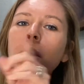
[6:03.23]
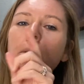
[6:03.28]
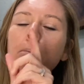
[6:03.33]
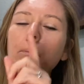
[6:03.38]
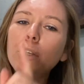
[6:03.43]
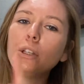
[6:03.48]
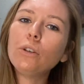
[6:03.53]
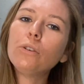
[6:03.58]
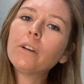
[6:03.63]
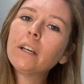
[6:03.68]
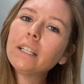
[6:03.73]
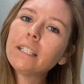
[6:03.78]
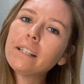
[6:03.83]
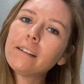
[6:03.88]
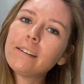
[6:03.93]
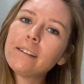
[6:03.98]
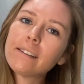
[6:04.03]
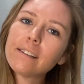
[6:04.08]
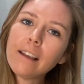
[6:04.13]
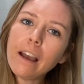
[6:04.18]
but you get to
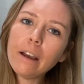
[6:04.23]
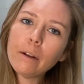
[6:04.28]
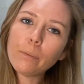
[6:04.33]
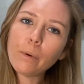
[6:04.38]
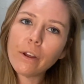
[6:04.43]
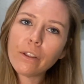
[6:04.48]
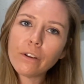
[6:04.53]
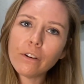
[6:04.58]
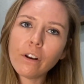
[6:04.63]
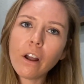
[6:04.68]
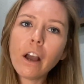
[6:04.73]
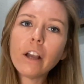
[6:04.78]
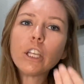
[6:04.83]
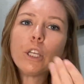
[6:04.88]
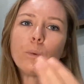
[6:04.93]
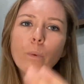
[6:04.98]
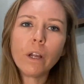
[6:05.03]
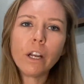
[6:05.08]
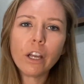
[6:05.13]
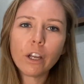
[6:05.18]
decide whether or not you
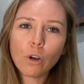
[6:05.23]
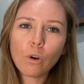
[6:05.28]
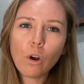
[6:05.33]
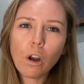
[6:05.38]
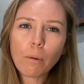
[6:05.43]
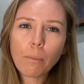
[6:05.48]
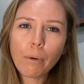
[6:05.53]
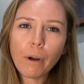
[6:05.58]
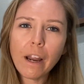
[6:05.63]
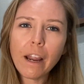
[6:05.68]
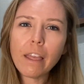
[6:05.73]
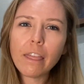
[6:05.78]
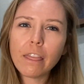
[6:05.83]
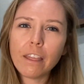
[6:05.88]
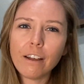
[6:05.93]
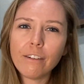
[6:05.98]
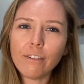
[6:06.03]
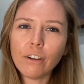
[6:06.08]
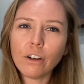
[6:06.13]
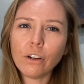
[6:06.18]
want to incorporate
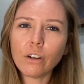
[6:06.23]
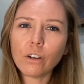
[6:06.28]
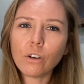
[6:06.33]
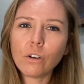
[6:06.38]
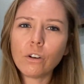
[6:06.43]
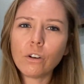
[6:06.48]
the